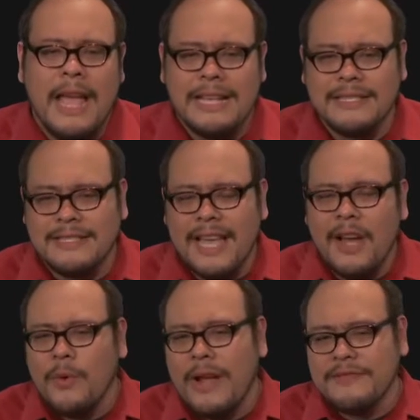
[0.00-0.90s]
As the
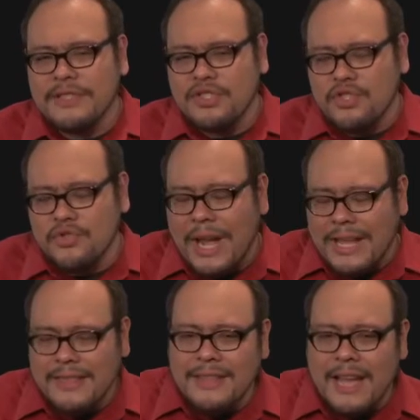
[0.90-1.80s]
sound waves
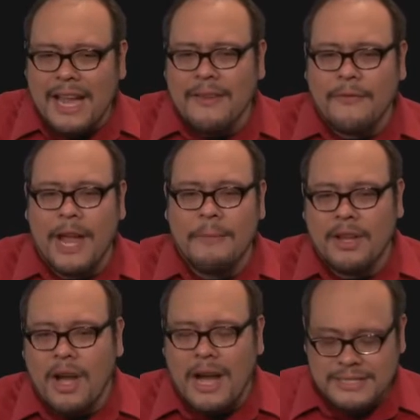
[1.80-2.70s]
strike the diaphragm,
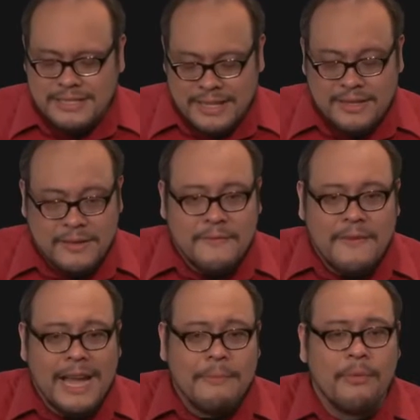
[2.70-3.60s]
it causes it to
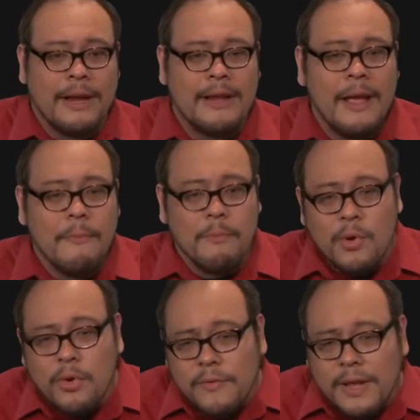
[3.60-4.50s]
vibrate,
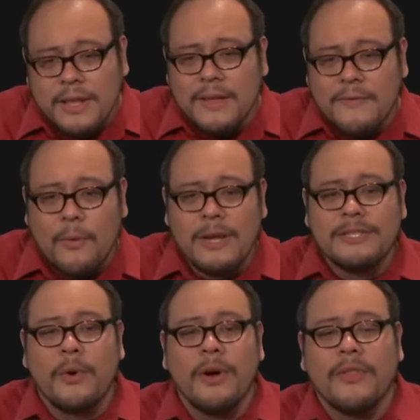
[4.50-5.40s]
moving the
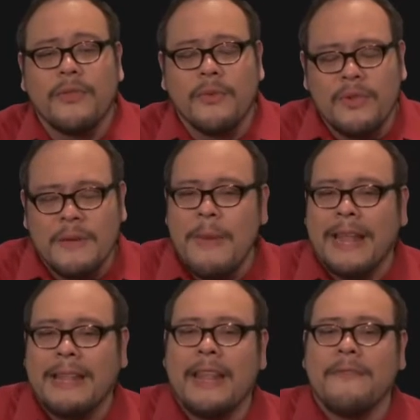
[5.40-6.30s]
voice coil through the
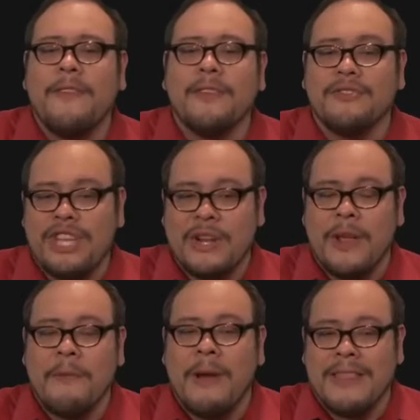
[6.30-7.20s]
magnetic field
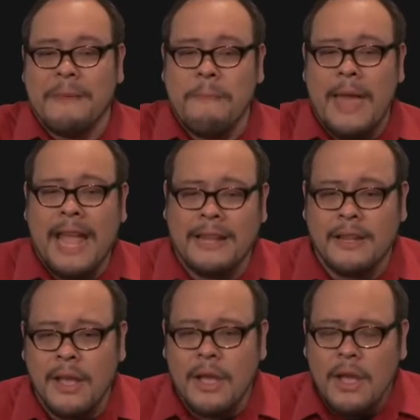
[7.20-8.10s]
generated by the
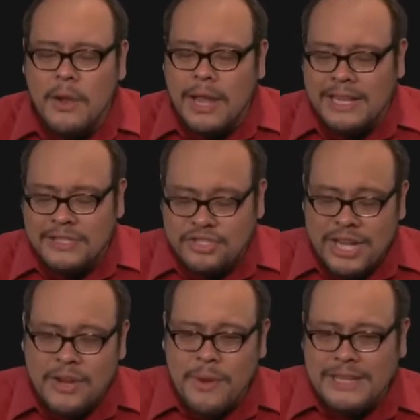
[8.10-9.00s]
magnet, and it
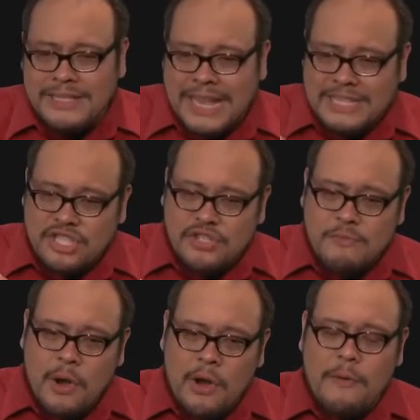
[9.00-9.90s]
generates a
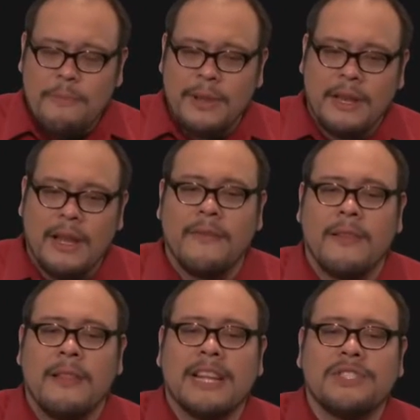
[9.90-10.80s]
small bit of
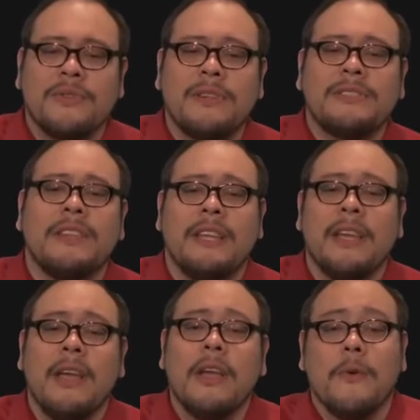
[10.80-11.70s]

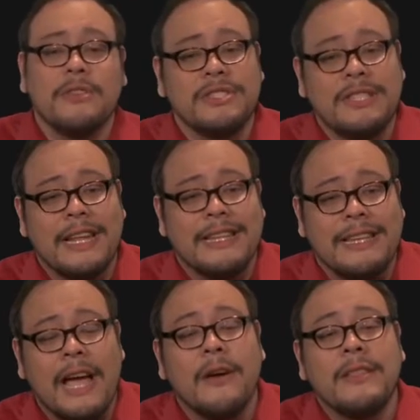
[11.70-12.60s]
electricity which is sent
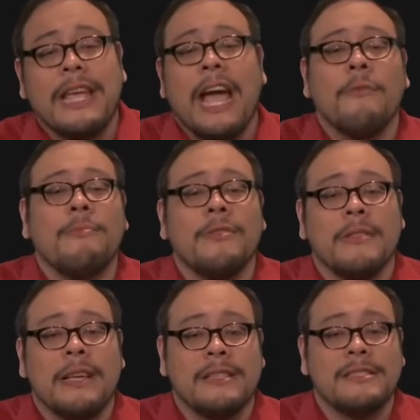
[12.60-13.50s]
down the output
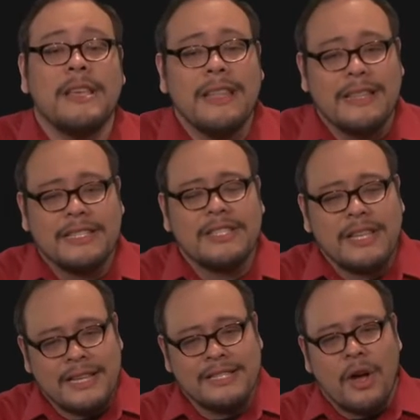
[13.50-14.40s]
leads. This
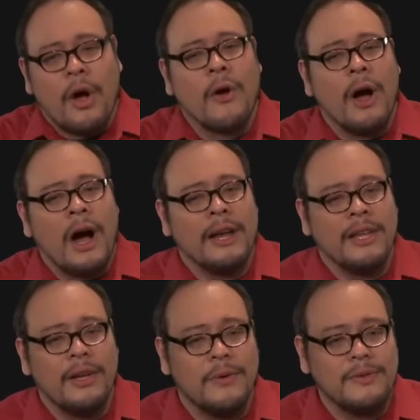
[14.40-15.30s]
is our
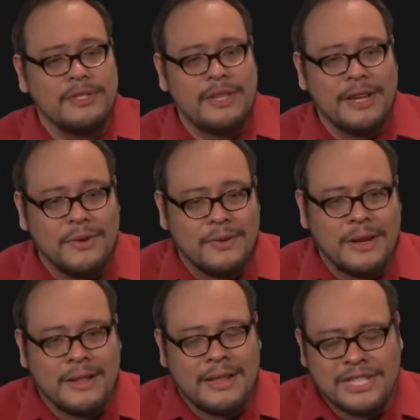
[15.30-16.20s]
audio signal,
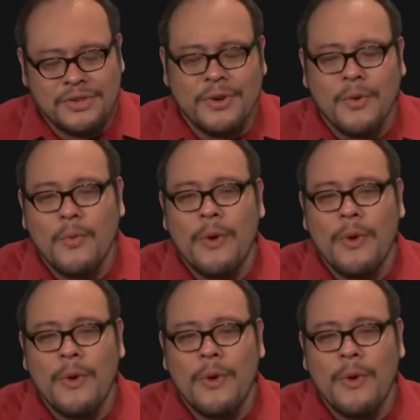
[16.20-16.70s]
an electrical